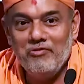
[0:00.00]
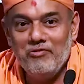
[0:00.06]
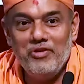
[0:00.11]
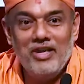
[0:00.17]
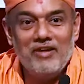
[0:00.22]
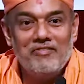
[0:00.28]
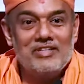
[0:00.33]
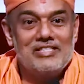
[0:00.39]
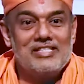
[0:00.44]

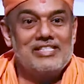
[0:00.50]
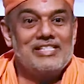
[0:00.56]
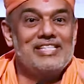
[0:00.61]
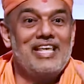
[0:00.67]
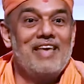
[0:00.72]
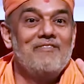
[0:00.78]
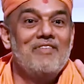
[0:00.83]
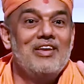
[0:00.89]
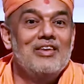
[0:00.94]
We have a
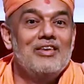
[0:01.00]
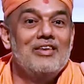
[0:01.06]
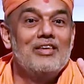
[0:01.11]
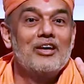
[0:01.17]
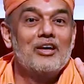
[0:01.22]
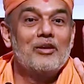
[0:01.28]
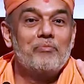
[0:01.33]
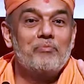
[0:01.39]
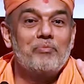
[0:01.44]
seven
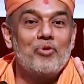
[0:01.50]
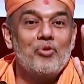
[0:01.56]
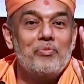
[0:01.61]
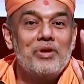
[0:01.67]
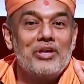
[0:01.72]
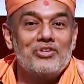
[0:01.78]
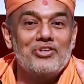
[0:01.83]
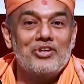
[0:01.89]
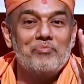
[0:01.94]
year
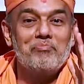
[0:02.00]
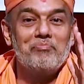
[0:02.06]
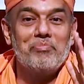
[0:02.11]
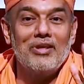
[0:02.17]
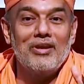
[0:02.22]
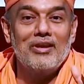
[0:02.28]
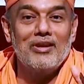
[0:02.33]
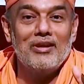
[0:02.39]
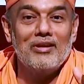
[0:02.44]
probation
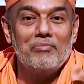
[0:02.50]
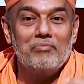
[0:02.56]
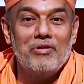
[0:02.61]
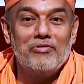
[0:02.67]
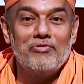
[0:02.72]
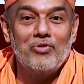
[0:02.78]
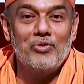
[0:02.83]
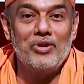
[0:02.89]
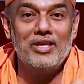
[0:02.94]
period
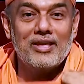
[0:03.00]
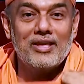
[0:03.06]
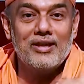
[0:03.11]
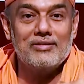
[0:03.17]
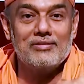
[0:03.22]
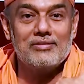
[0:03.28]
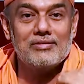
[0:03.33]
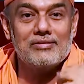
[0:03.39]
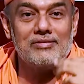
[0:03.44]
before he
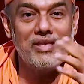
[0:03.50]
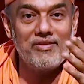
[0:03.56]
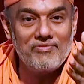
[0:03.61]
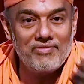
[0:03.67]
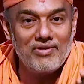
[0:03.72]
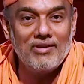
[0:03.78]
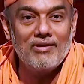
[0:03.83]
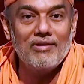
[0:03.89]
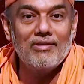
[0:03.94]
gets
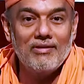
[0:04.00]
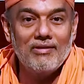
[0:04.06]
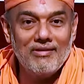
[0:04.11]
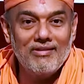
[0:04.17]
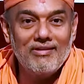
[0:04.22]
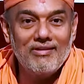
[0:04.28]
saffron.